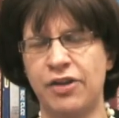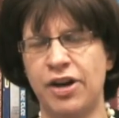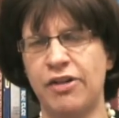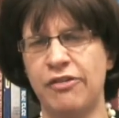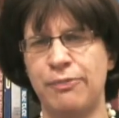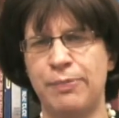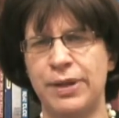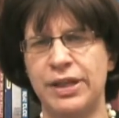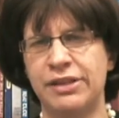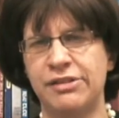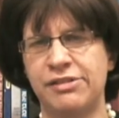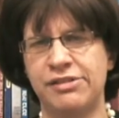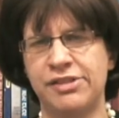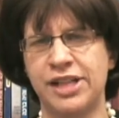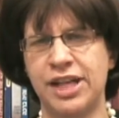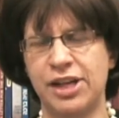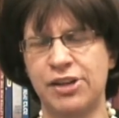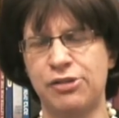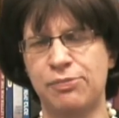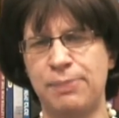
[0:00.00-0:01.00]
Vav being
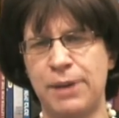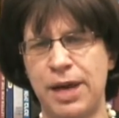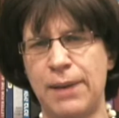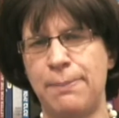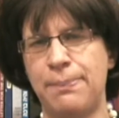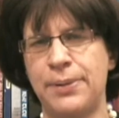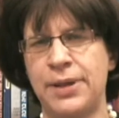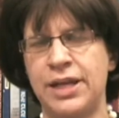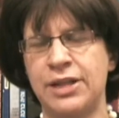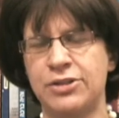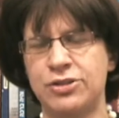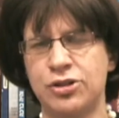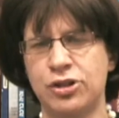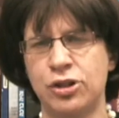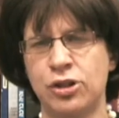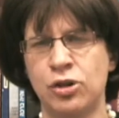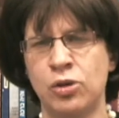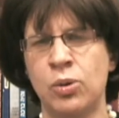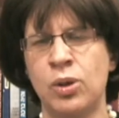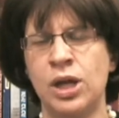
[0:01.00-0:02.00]
six, Bet being
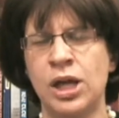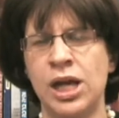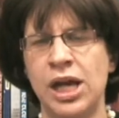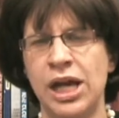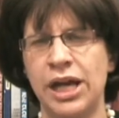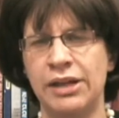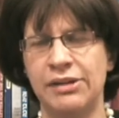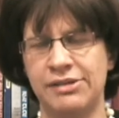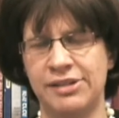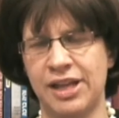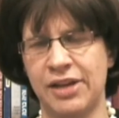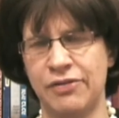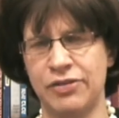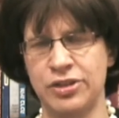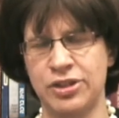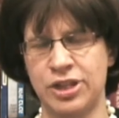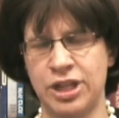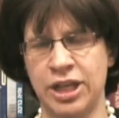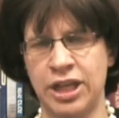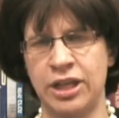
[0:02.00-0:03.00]
two, is
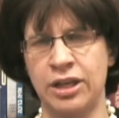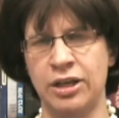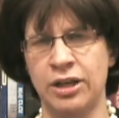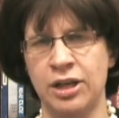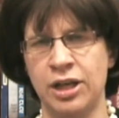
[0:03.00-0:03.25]
seventeen.